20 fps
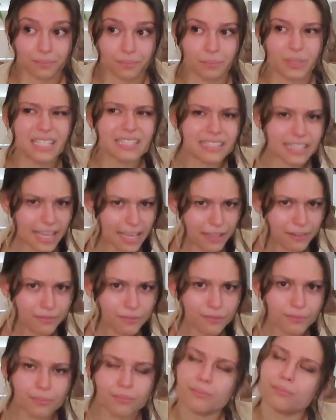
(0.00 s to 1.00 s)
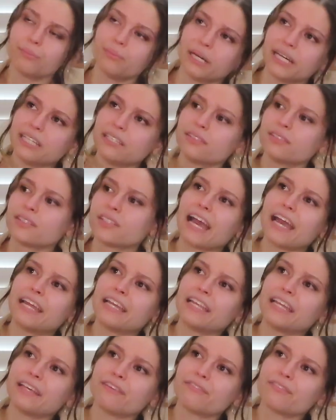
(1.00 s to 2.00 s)
Be safe,
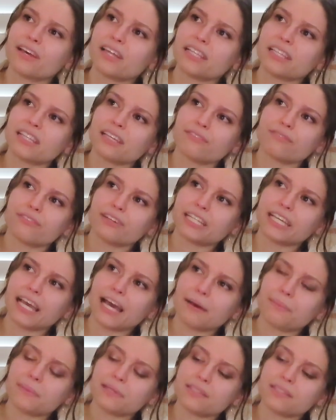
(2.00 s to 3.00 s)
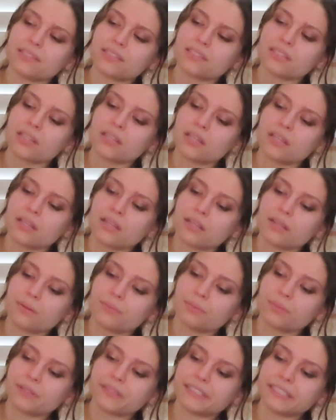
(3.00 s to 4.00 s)
and if anything funny happens,
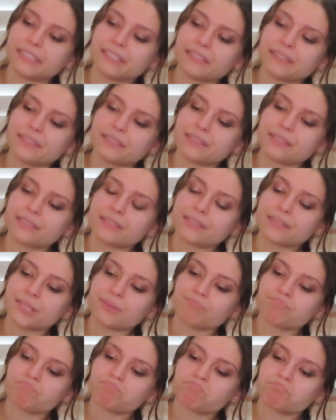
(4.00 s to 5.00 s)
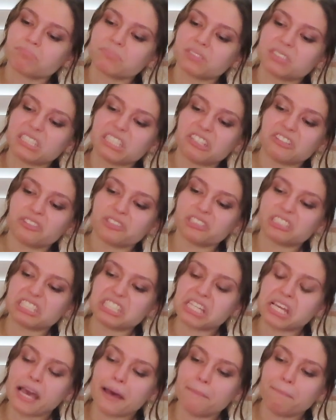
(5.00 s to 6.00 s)
please either
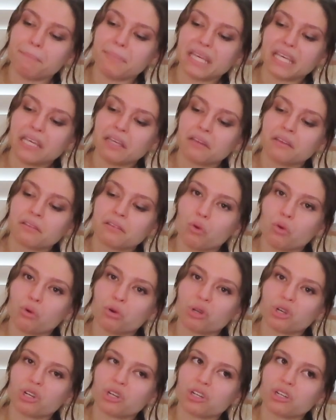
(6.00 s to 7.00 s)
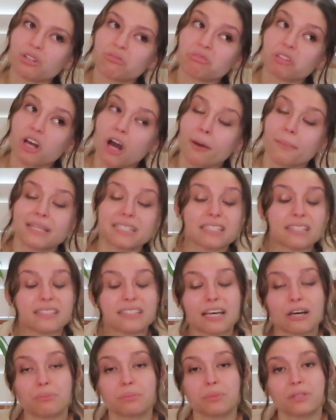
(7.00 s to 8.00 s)
DM me or comment
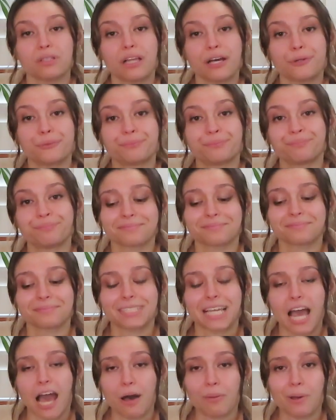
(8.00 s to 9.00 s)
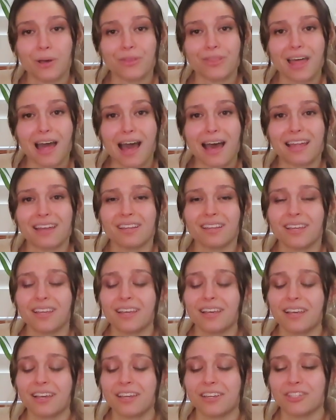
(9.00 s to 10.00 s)
it down below. How about that?
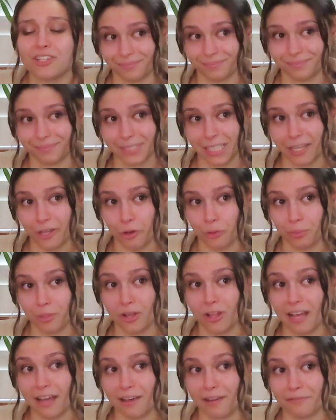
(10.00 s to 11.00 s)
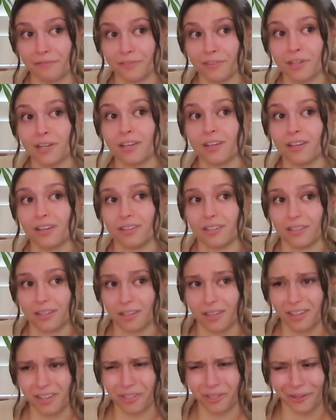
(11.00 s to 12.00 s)
I hope y'all have
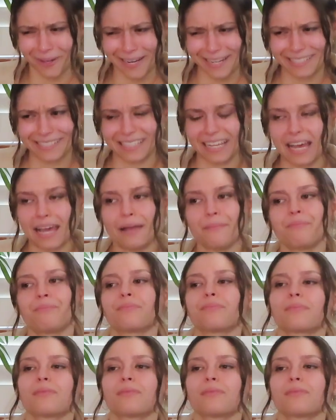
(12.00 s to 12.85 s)
a great day,